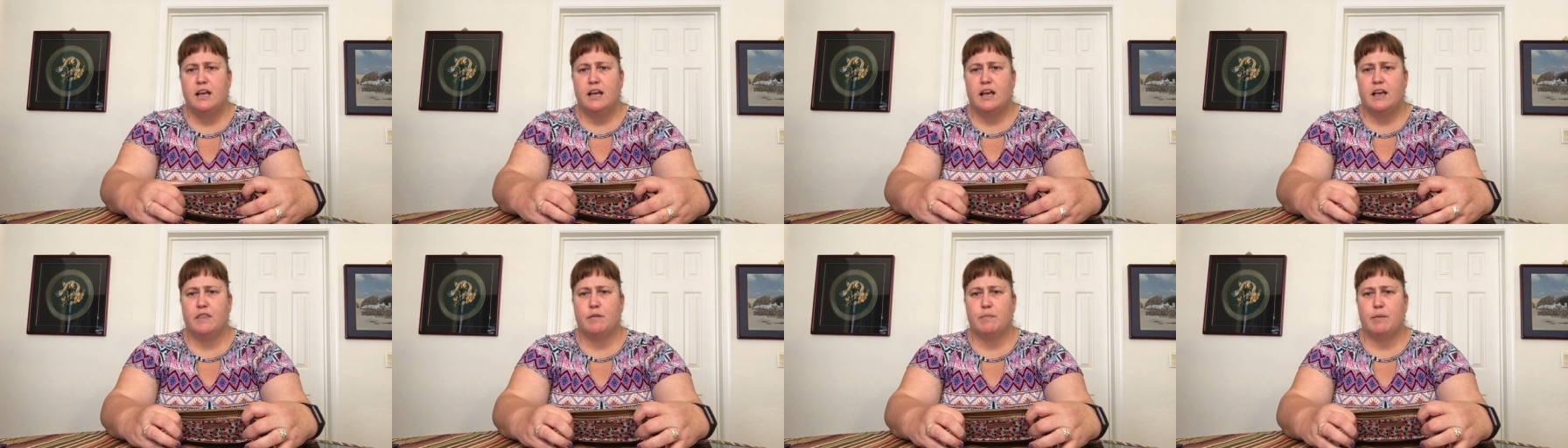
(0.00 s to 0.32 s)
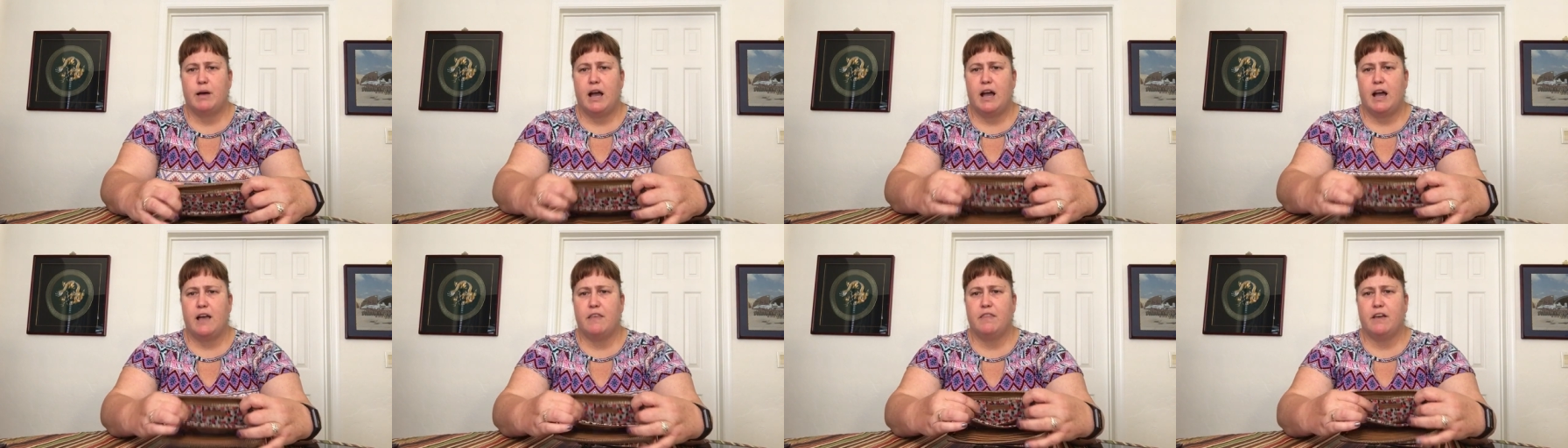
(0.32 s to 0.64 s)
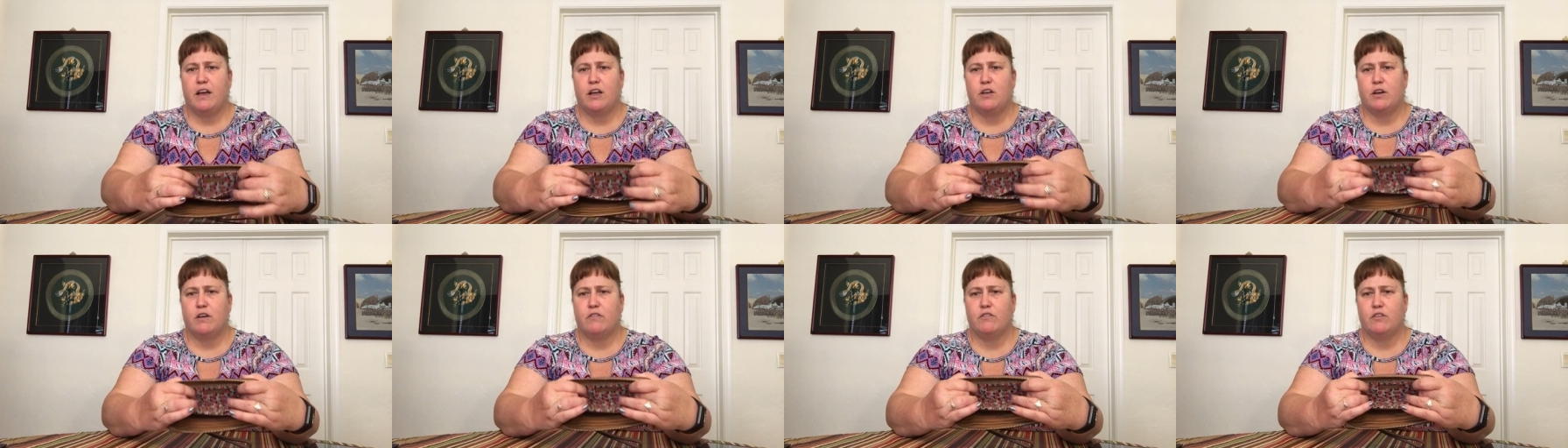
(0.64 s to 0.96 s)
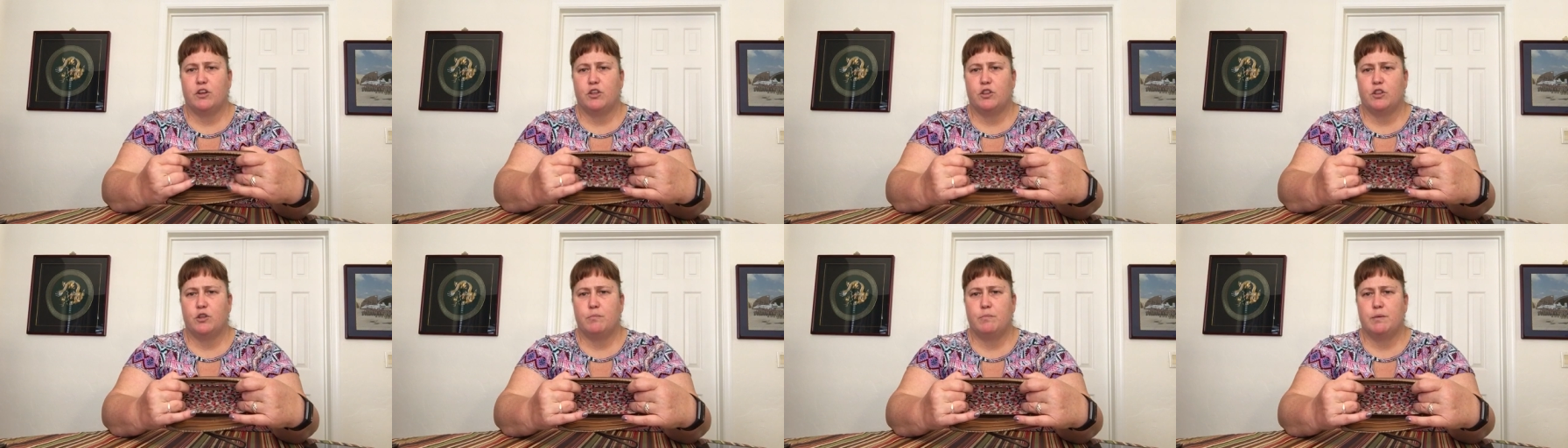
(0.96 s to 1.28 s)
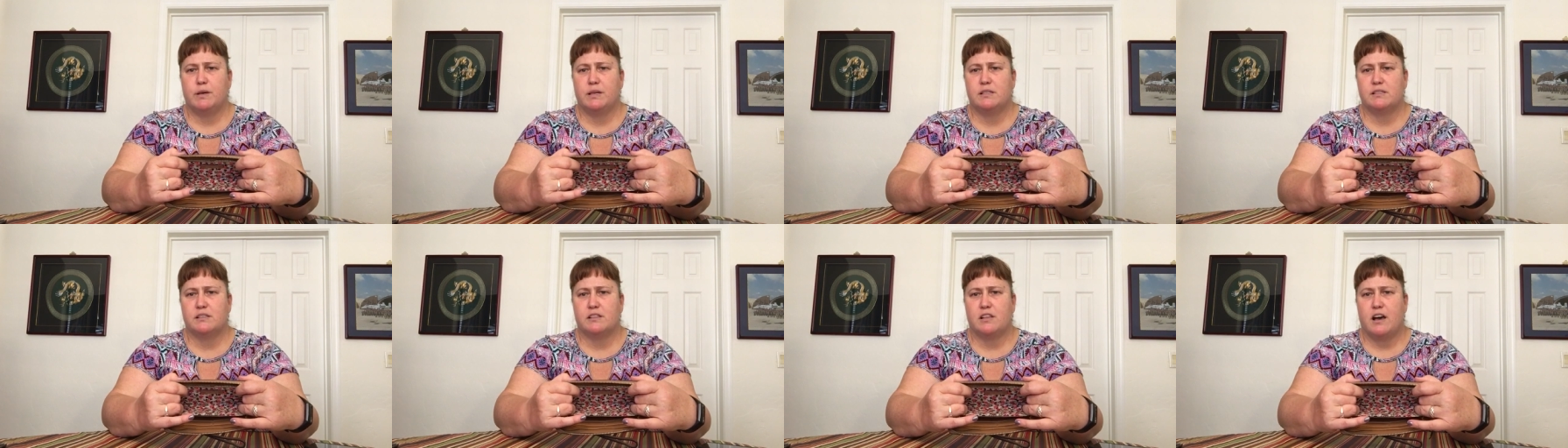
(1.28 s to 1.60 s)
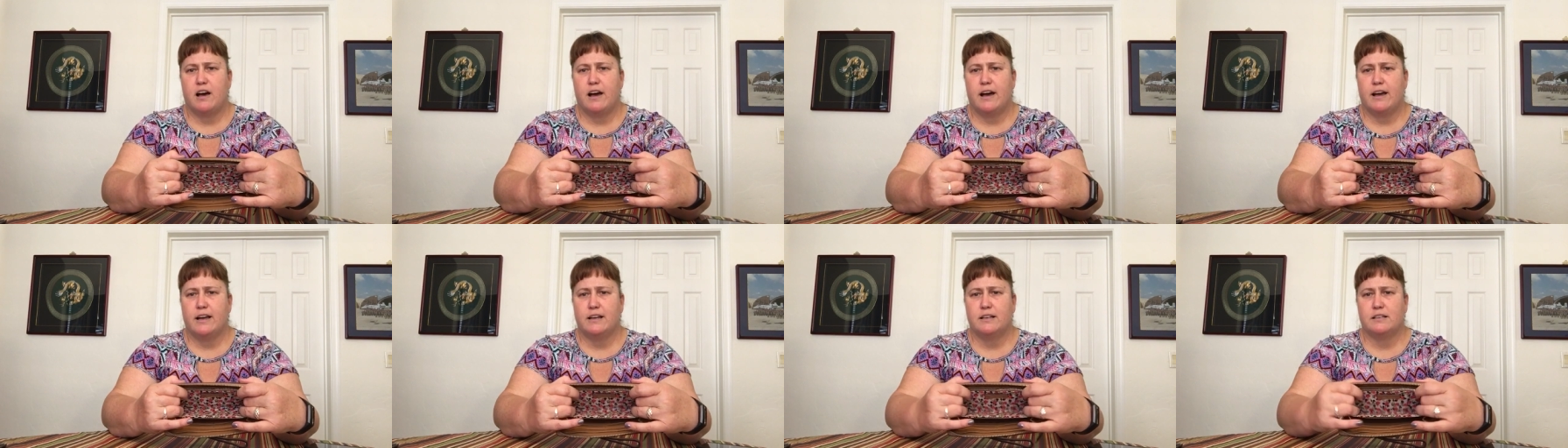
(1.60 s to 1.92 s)
And then behind that you have another big
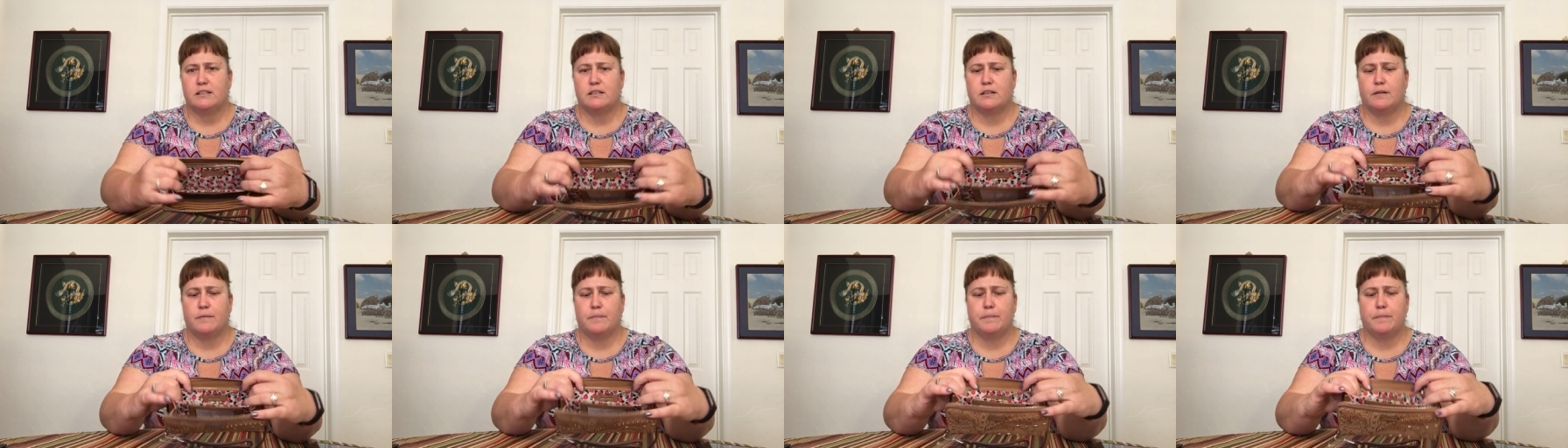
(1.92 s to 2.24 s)
slot.